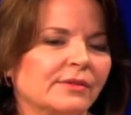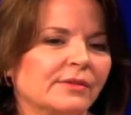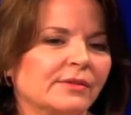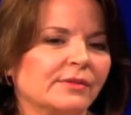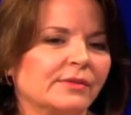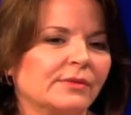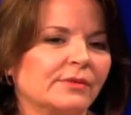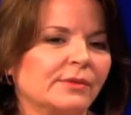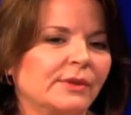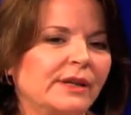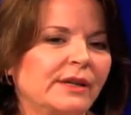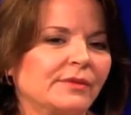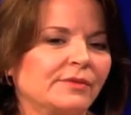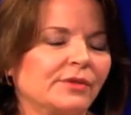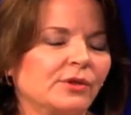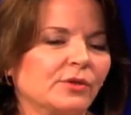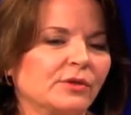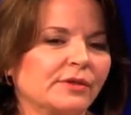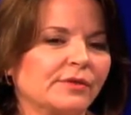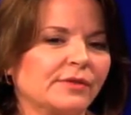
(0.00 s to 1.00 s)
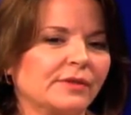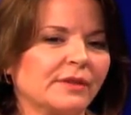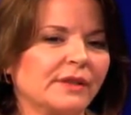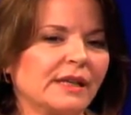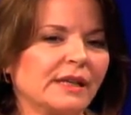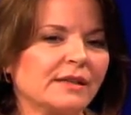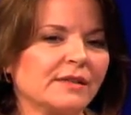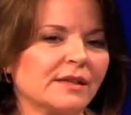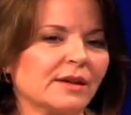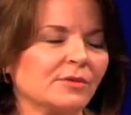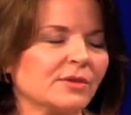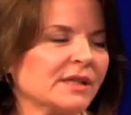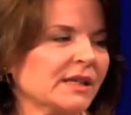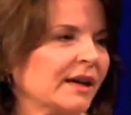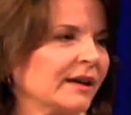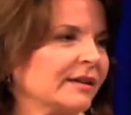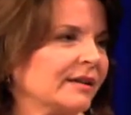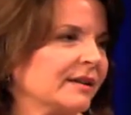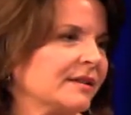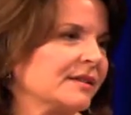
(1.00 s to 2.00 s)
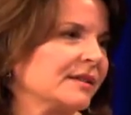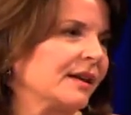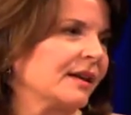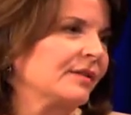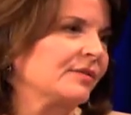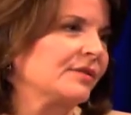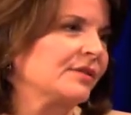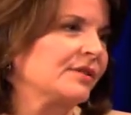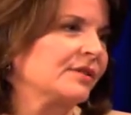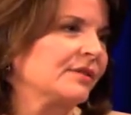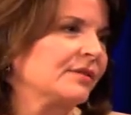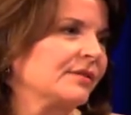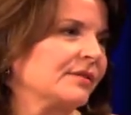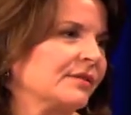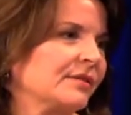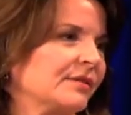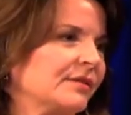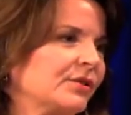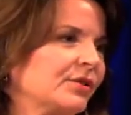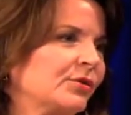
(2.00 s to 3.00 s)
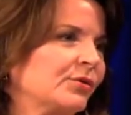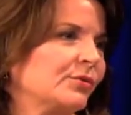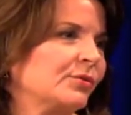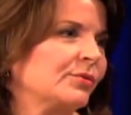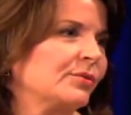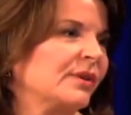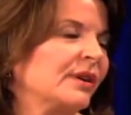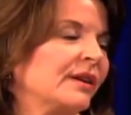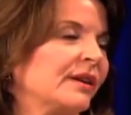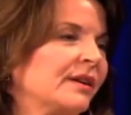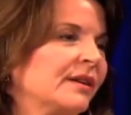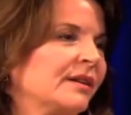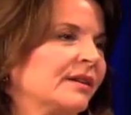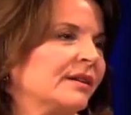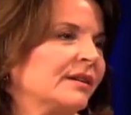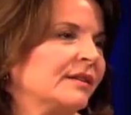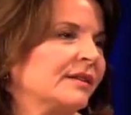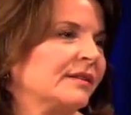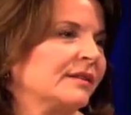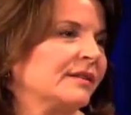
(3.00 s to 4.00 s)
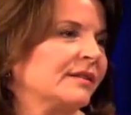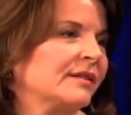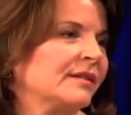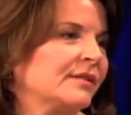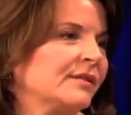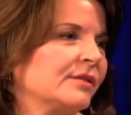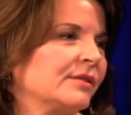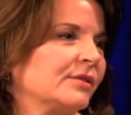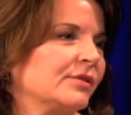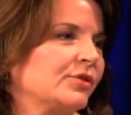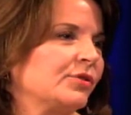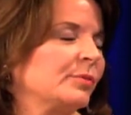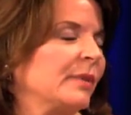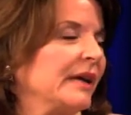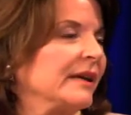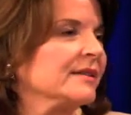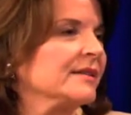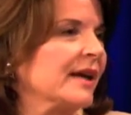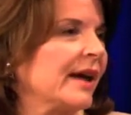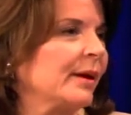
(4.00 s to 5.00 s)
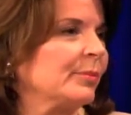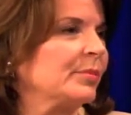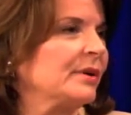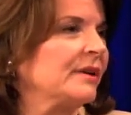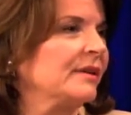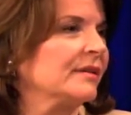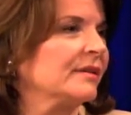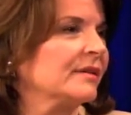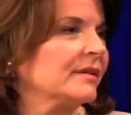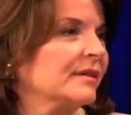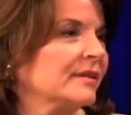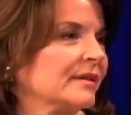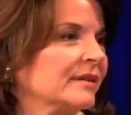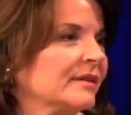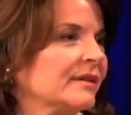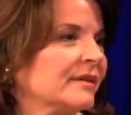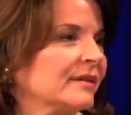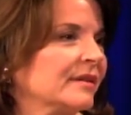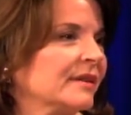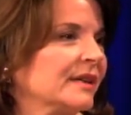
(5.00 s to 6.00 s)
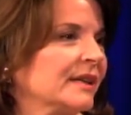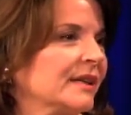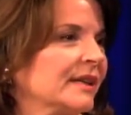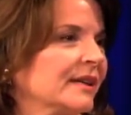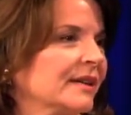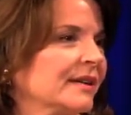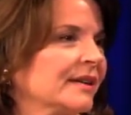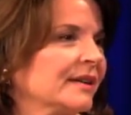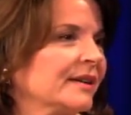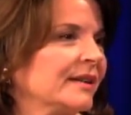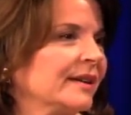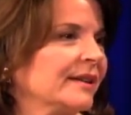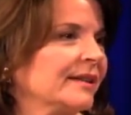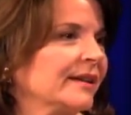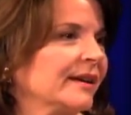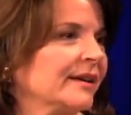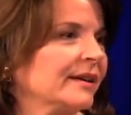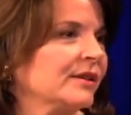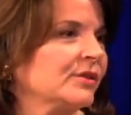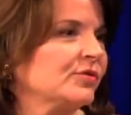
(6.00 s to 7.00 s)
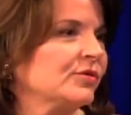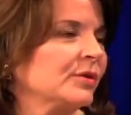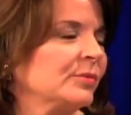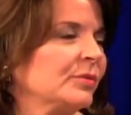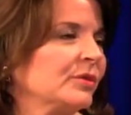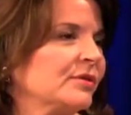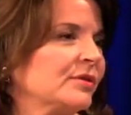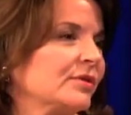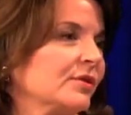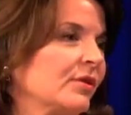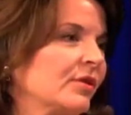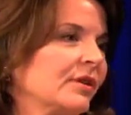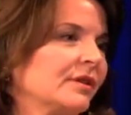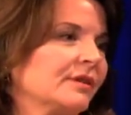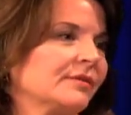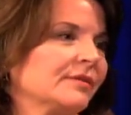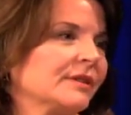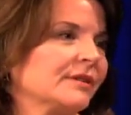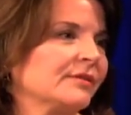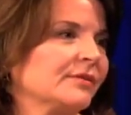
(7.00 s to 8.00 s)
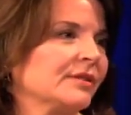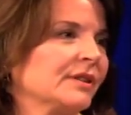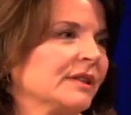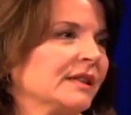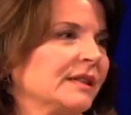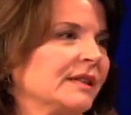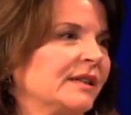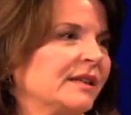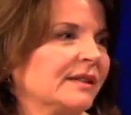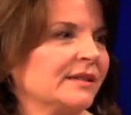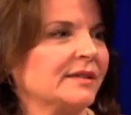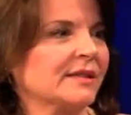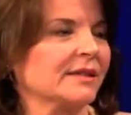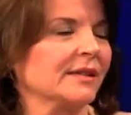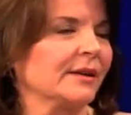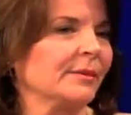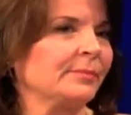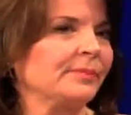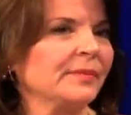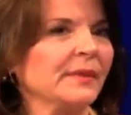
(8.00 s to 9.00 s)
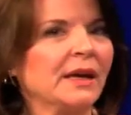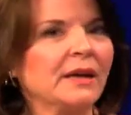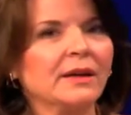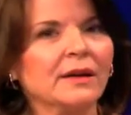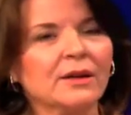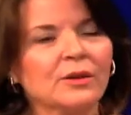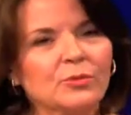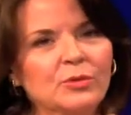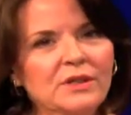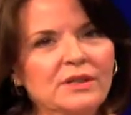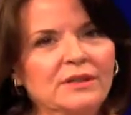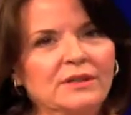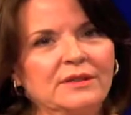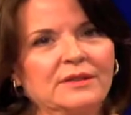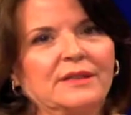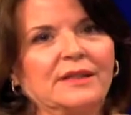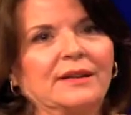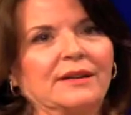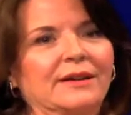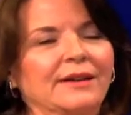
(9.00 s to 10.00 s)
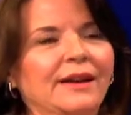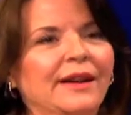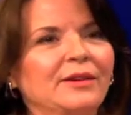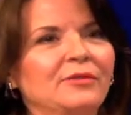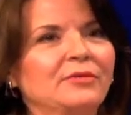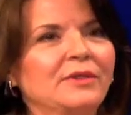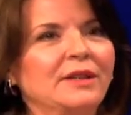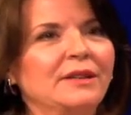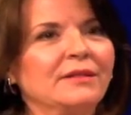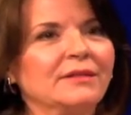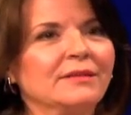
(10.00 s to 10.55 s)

we have looked for things outside ourselves to make us happy, and I think that contributes to all of it, really. It's what did Henry